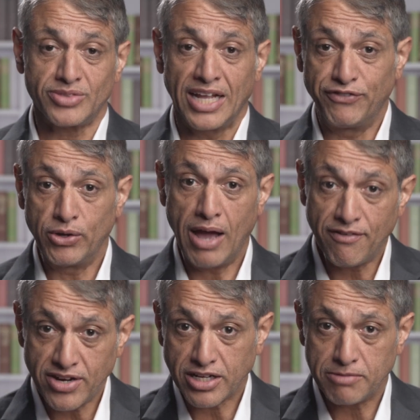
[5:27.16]
if you
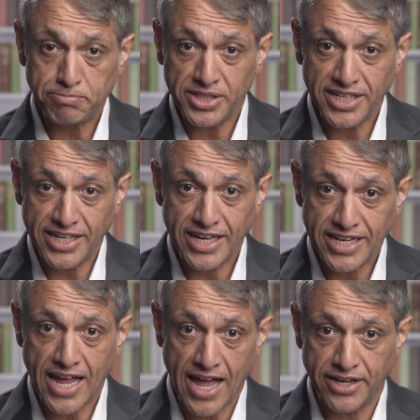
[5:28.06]
haven't completed it
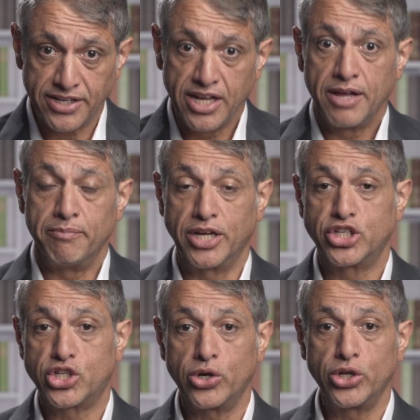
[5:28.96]
yet, make
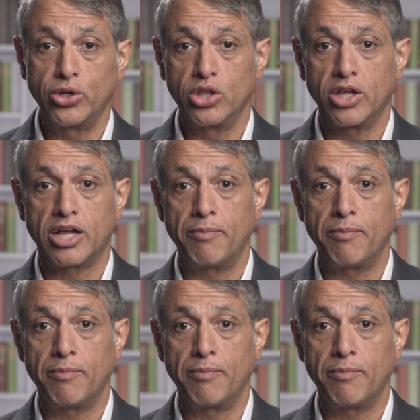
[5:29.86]
sure you look